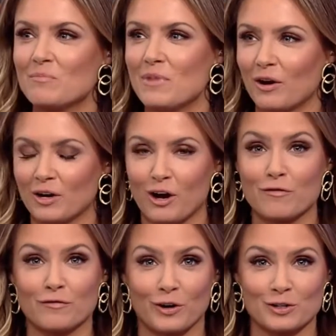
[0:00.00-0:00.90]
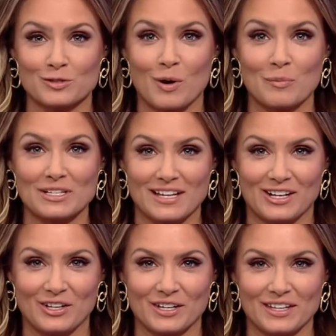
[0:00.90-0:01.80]
America First moment.
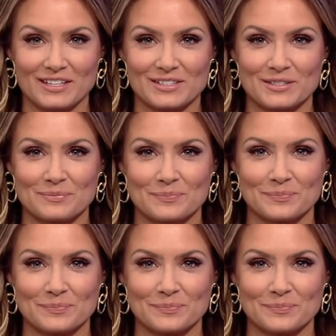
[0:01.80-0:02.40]
Take a look at this.